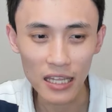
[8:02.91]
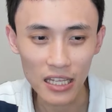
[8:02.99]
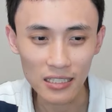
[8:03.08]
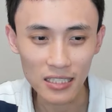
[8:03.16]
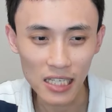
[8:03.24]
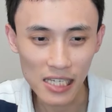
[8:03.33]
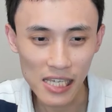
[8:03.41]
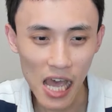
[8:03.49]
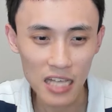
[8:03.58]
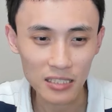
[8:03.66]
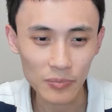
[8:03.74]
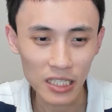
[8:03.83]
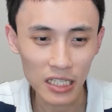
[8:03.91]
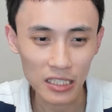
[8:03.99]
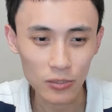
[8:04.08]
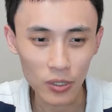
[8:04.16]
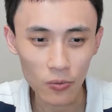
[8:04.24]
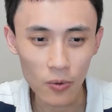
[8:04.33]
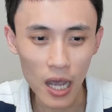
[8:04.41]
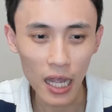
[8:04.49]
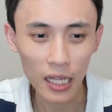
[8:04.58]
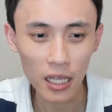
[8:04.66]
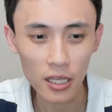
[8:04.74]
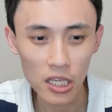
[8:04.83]
Then say yes, because we
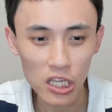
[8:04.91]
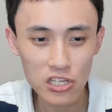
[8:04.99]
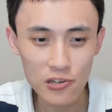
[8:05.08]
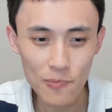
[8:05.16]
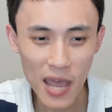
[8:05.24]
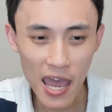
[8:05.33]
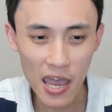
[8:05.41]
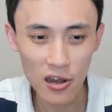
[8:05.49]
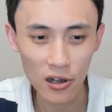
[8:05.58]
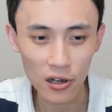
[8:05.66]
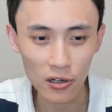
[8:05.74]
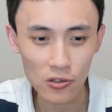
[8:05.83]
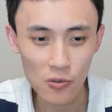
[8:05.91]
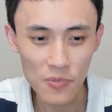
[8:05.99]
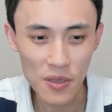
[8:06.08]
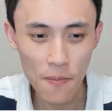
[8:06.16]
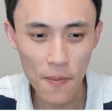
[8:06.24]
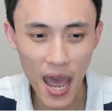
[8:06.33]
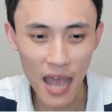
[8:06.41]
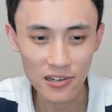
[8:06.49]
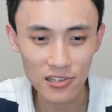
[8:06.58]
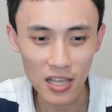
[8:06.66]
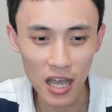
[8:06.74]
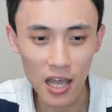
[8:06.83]
want each pair to be
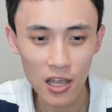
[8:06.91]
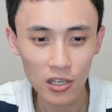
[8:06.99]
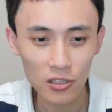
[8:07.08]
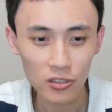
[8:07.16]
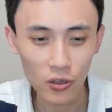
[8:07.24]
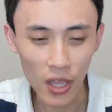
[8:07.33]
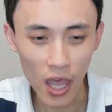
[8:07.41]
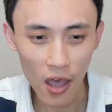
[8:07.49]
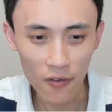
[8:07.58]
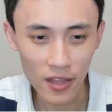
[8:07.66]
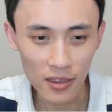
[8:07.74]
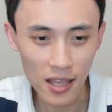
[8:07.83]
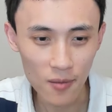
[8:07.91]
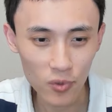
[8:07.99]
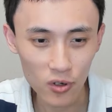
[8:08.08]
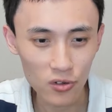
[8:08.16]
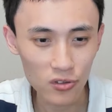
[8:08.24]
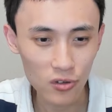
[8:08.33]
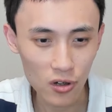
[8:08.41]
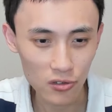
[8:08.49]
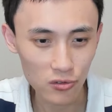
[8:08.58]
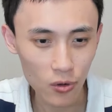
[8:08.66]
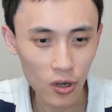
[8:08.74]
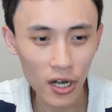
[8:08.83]
matched. So if the numbers are
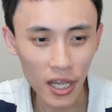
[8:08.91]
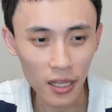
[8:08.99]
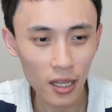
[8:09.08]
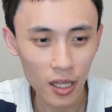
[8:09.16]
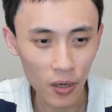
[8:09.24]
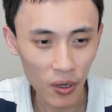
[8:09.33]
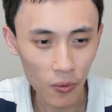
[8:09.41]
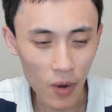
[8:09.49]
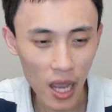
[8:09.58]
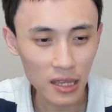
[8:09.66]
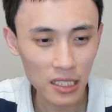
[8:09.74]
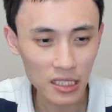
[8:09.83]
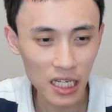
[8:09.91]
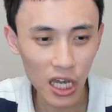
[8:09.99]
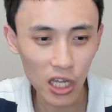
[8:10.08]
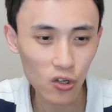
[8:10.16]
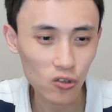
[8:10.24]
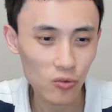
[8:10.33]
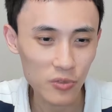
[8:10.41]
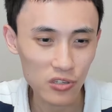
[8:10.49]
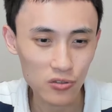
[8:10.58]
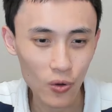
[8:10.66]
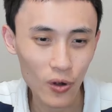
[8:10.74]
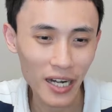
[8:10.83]
sorted, then we want the title to be
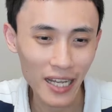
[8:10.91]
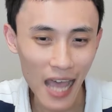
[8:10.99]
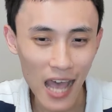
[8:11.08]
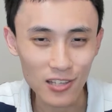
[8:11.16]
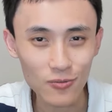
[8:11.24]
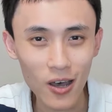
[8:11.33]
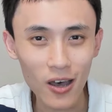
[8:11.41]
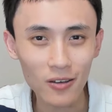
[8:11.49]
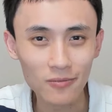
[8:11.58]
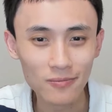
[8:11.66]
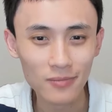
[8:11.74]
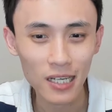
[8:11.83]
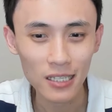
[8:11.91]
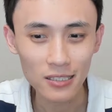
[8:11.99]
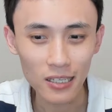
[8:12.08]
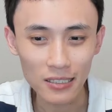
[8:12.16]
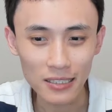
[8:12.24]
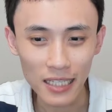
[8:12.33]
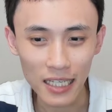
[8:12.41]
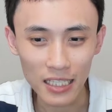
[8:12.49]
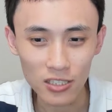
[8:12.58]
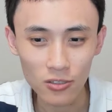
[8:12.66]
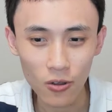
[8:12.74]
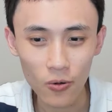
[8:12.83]
sorted as well. So say
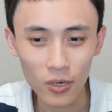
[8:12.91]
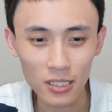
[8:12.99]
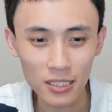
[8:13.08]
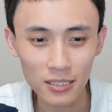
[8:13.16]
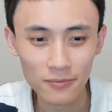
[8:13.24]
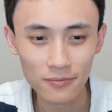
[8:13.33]
sort.